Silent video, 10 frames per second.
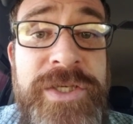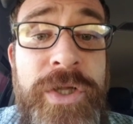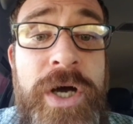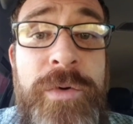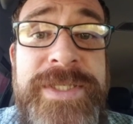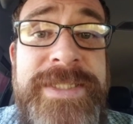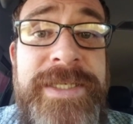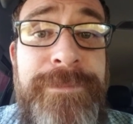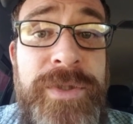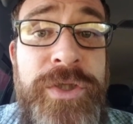You'll always
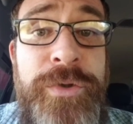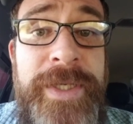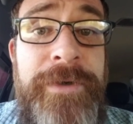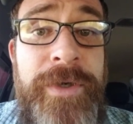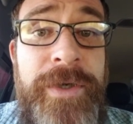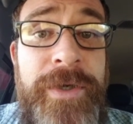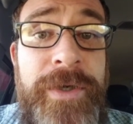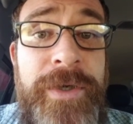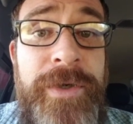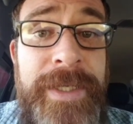get a blue
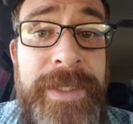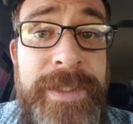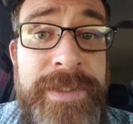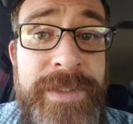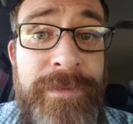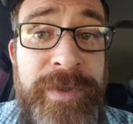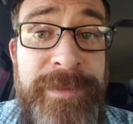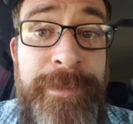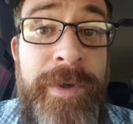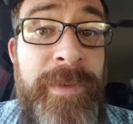hero and
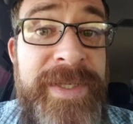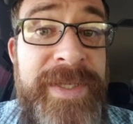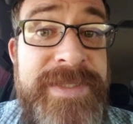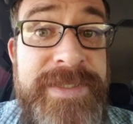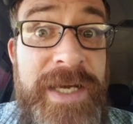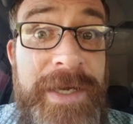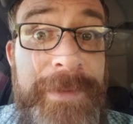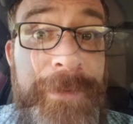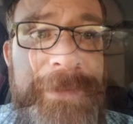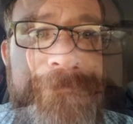with purple pieces to
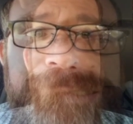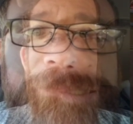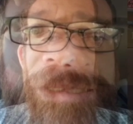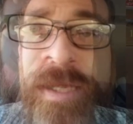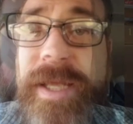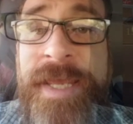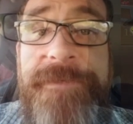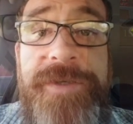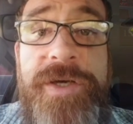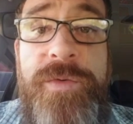upgrade him.
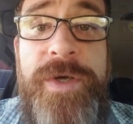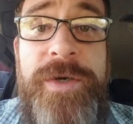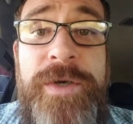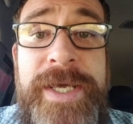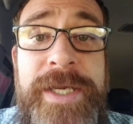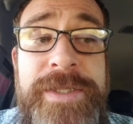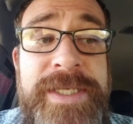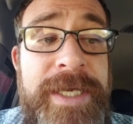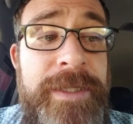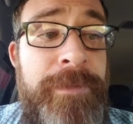If you don't want to wait on the
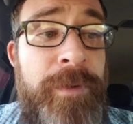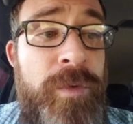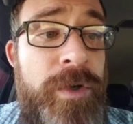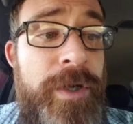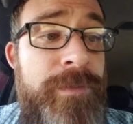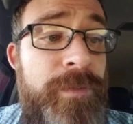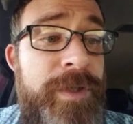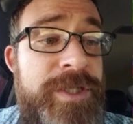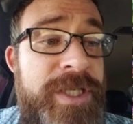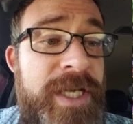daily reward,
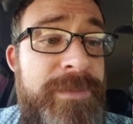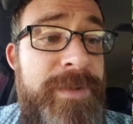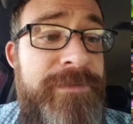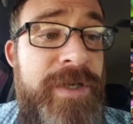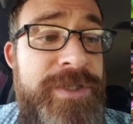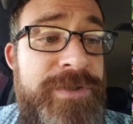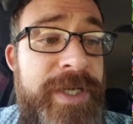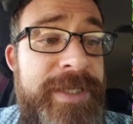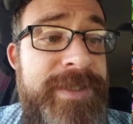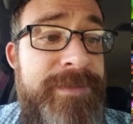which can be
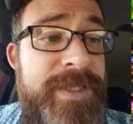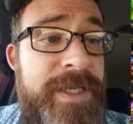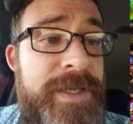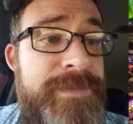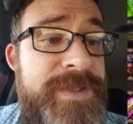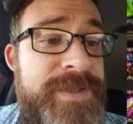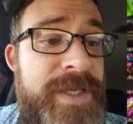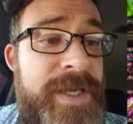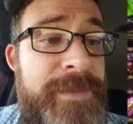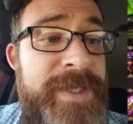frustrating
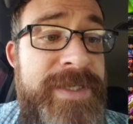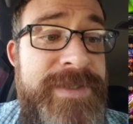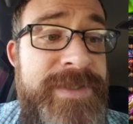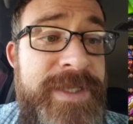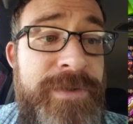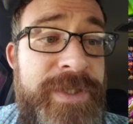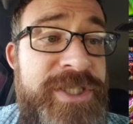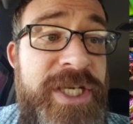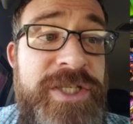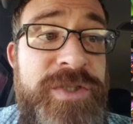sometimes because it
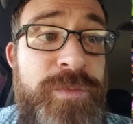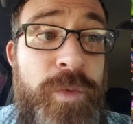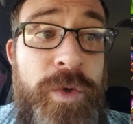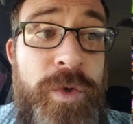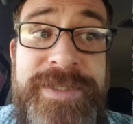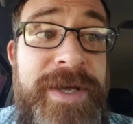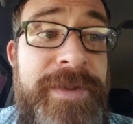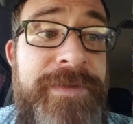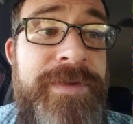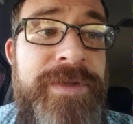only changes once a
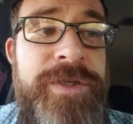month,